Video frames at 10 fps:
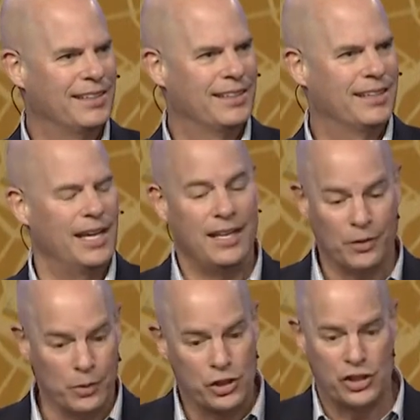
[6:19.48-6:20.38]
In
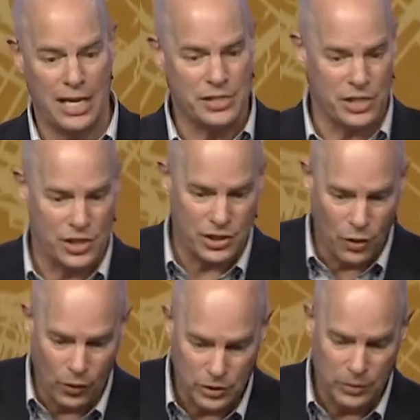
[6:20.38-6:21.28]
other words, Jesus is
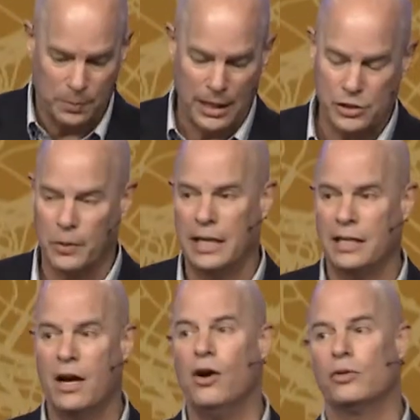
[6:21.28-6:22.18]
going to a place where he
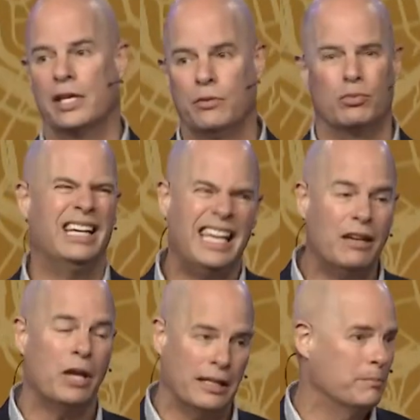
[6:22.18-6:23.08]
knows he, he
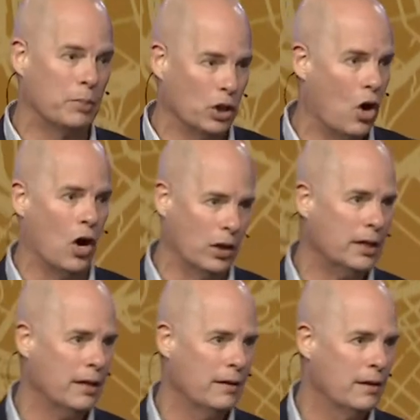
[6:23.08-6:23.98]
doesn't
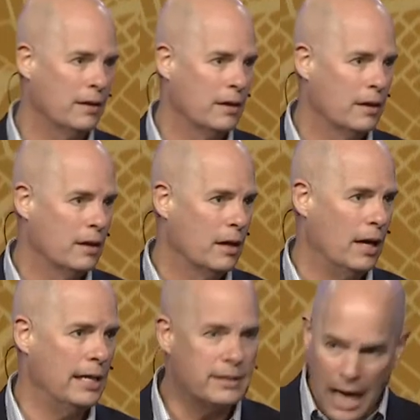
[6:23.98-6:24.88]
belong.
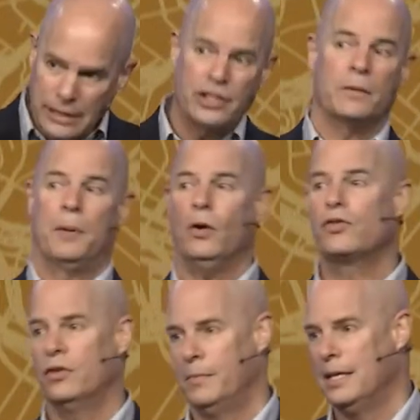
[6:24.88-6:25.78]
Uh, he's not
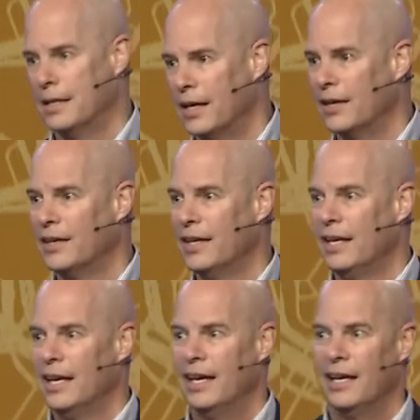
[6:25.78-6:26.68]
supposed to be there
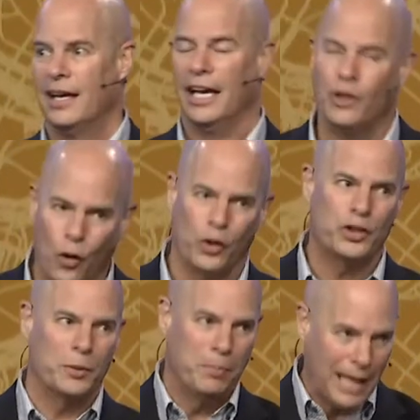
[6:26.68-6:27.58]
in order
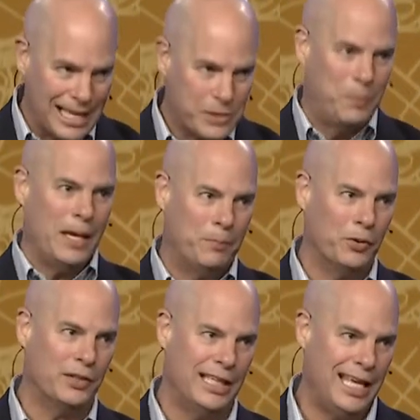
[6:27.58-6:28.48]
to bless
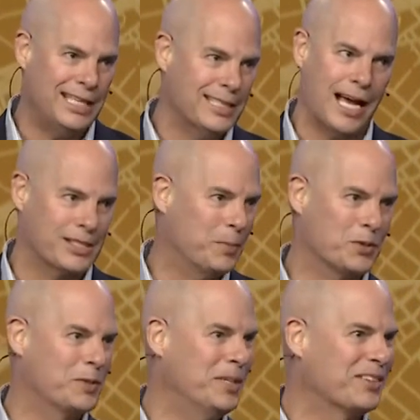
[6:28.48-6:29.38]
people that he's not
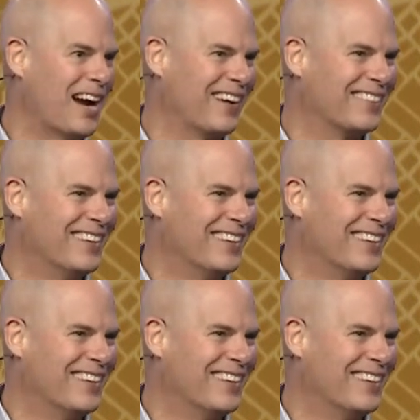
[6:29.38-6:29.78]
supposed to be around.